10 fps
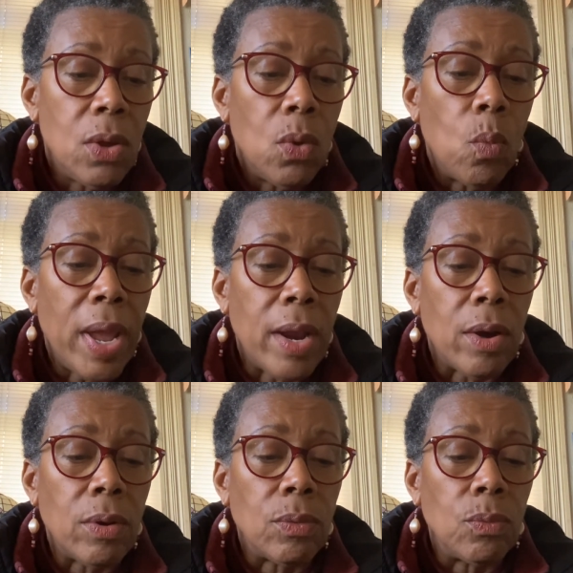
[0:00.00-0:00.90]

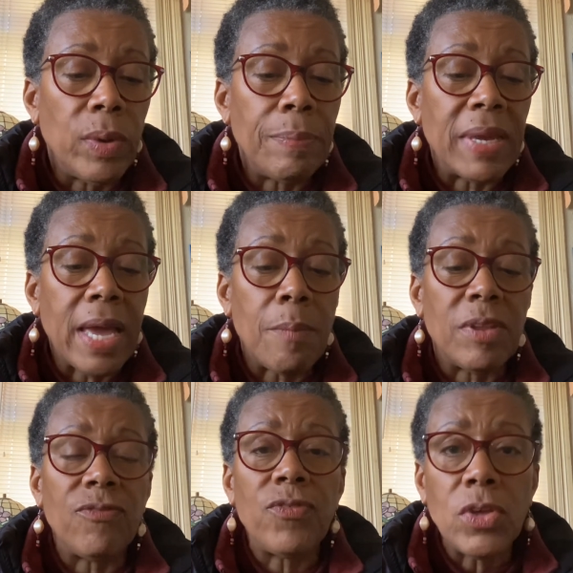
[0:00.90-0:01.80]
where we become
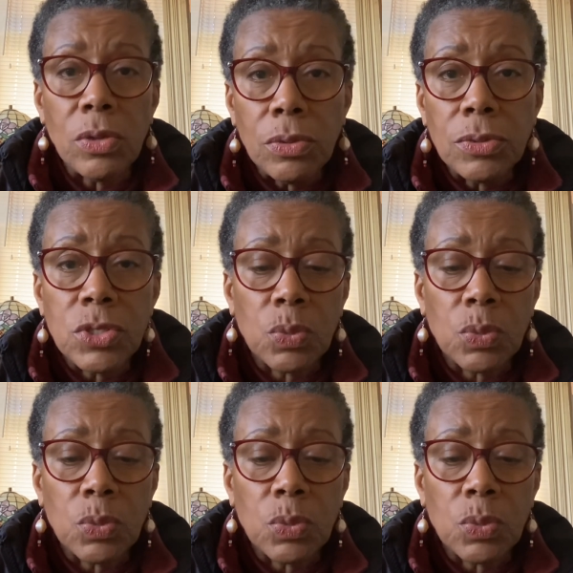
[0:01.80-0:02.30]
infused